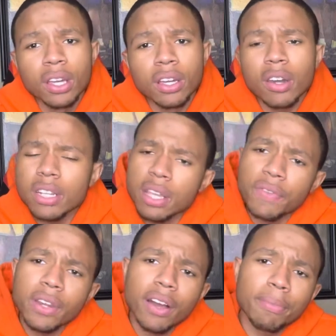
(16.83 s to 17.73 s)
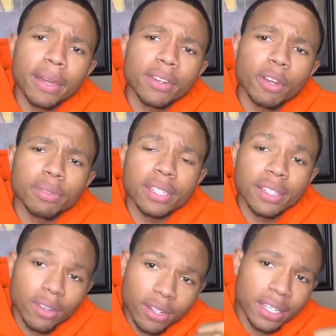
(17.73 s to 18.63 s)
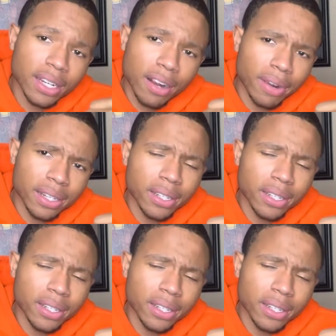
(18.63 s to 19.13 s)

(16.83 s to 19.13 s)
Go to the video out, man, you know what I'm saying? Go check it out right